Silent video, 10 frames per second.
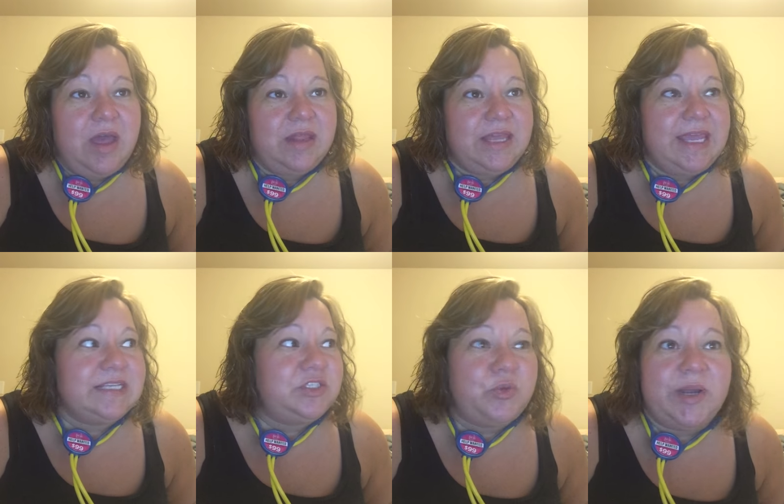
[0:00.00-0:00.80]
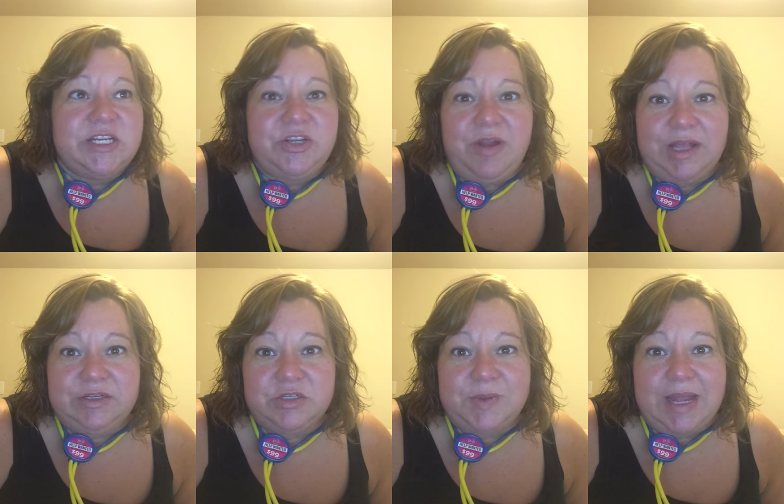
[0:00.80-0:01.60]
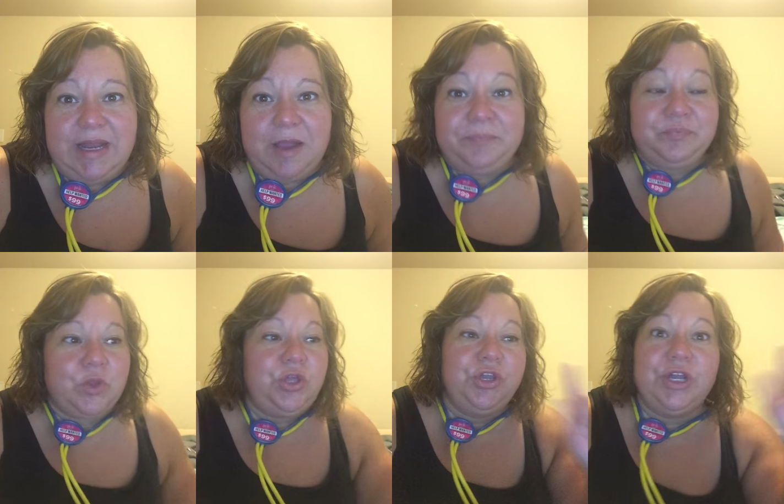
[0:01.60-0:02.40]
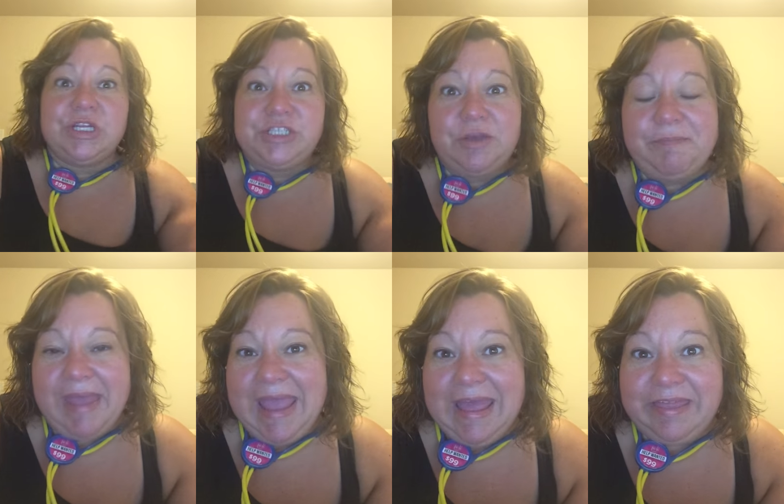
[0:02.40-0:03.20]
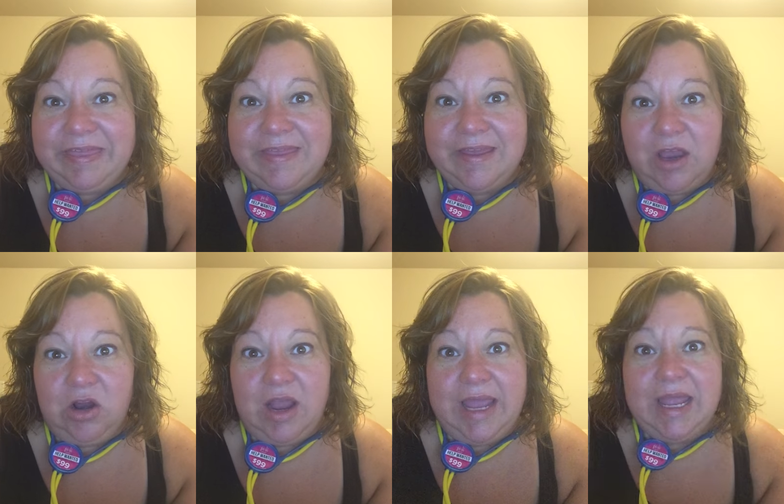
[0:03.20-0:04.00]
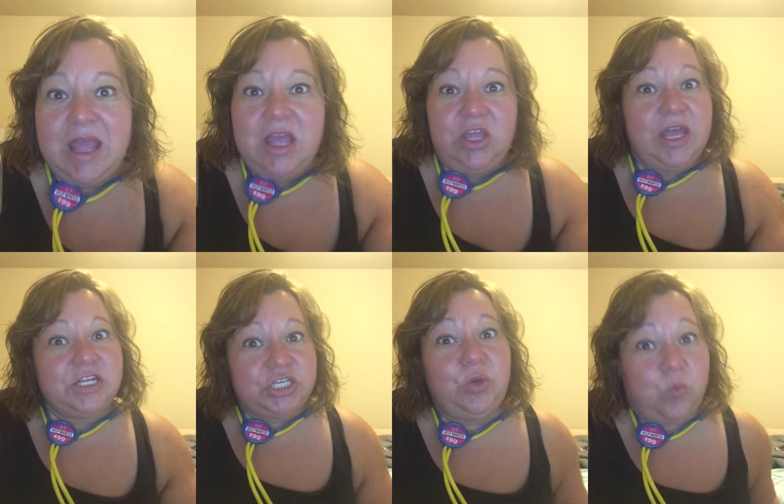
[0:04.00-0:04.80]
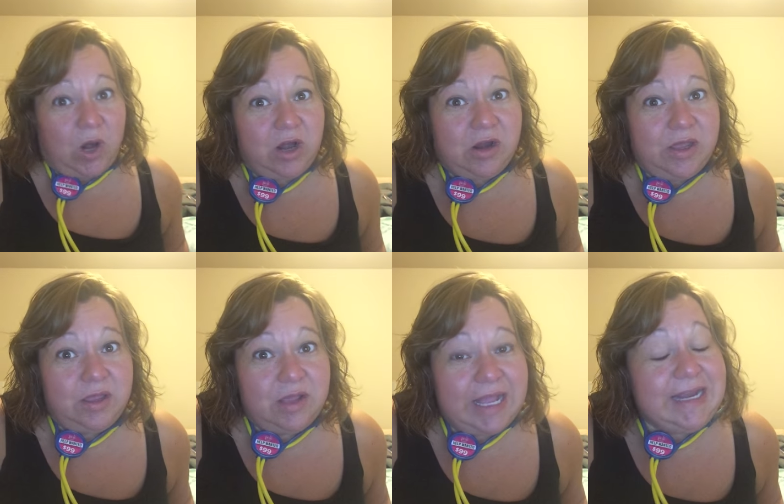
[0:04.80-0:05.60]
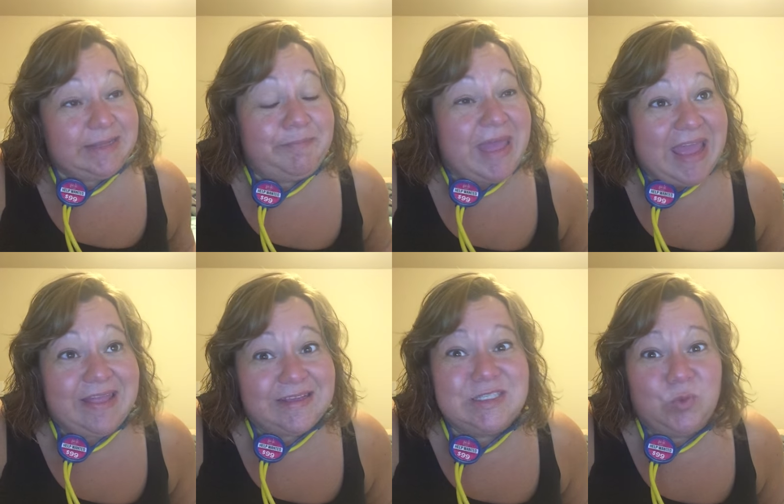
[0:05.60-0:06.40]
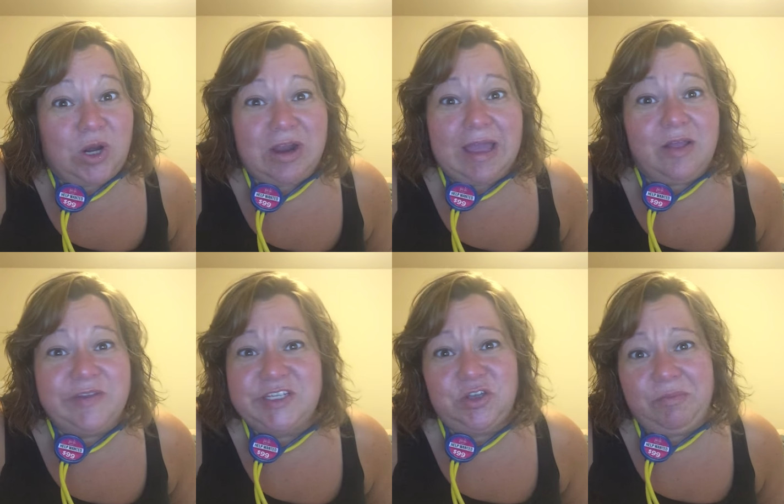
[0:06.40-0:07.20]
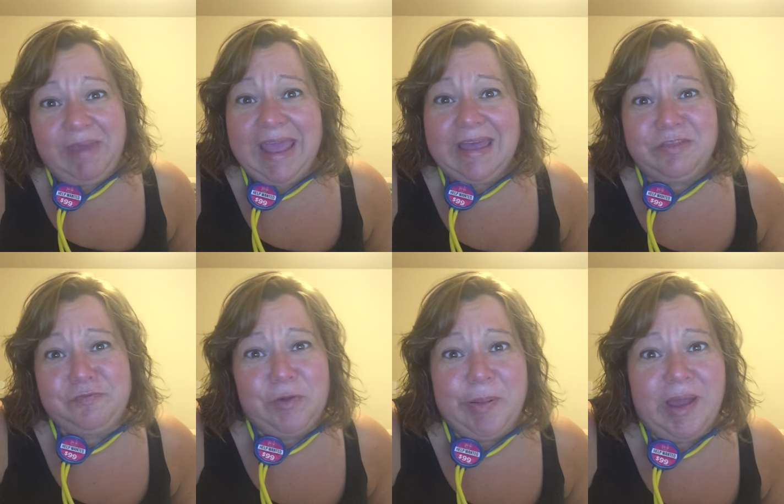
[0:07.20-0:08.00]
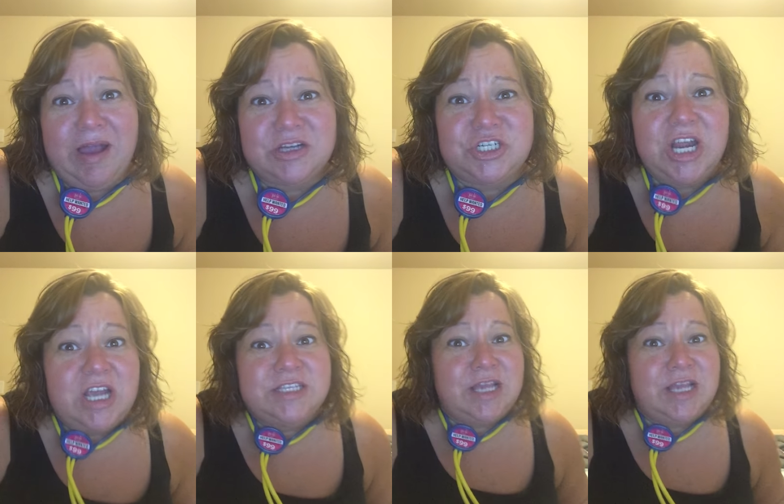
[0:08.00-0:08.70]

I think it's $22 right now you're going to do math, all right? You got to do work. And math is work. I only do math for posh.